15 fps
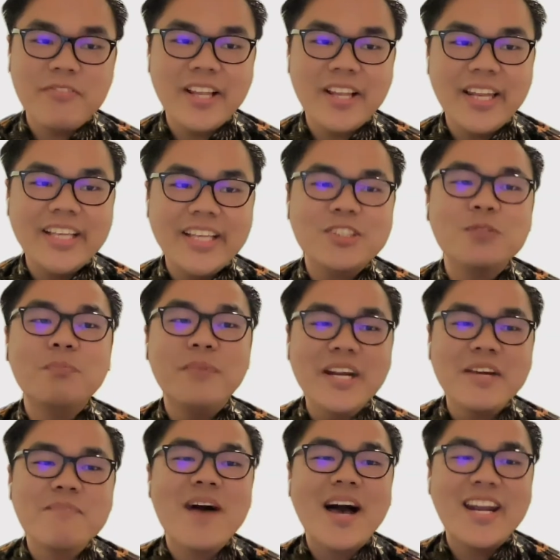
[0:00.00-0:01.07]
Philly to
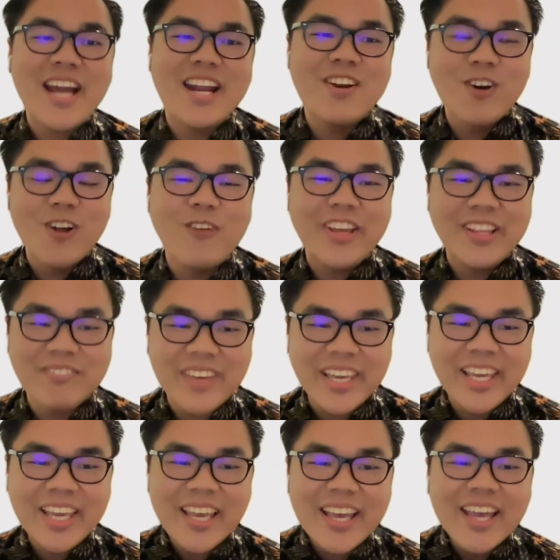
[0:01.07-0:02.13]
bring Panadol with
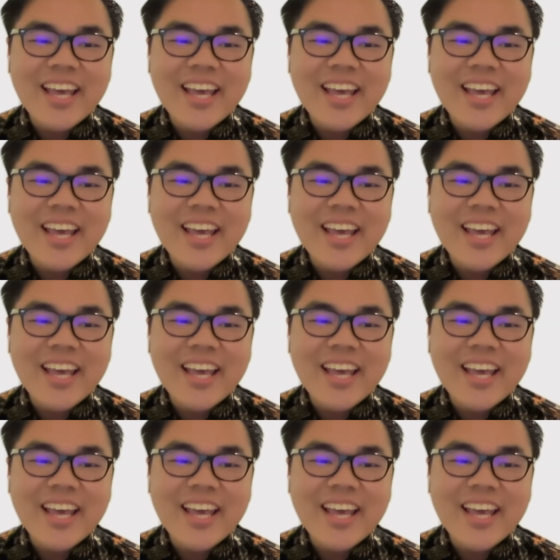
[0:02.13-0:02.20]
me,